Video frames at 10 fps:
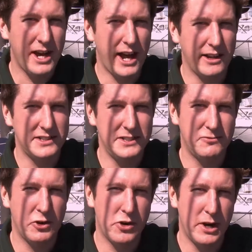Alex's
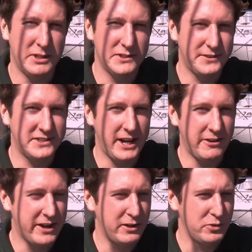requirements for sailing
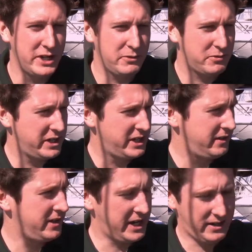around the world were
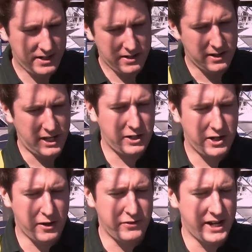that the
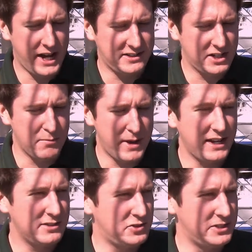cover had to come
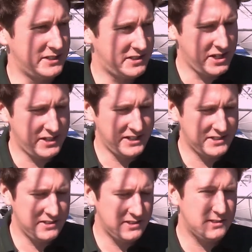back to a certain
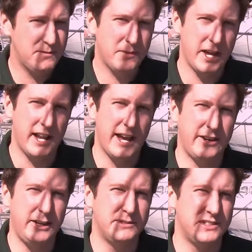distance that
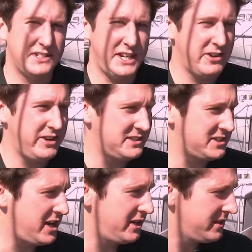allowed him to steer
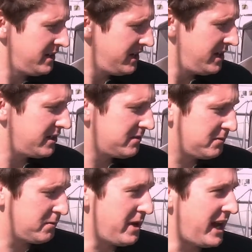inside,
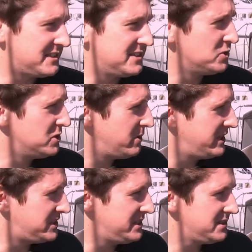access all the
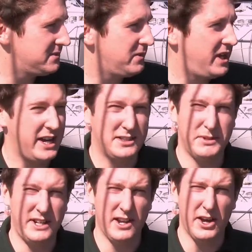winches. It had to
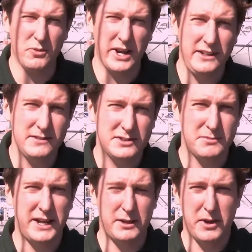be lightweight to
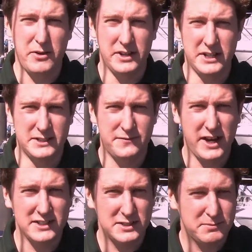make the boat as
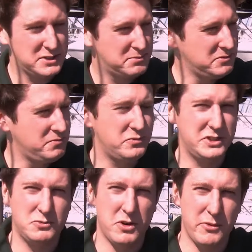fast as possible,
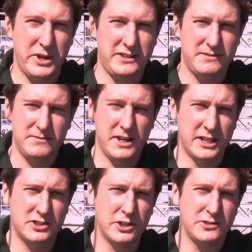which is why we
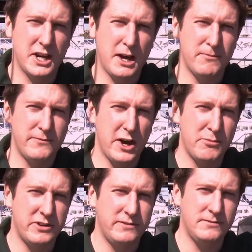chose carbon
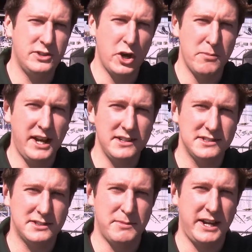fibre and
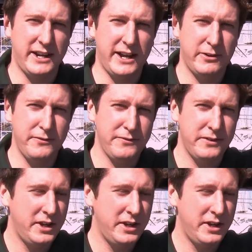Nomex to make it out of.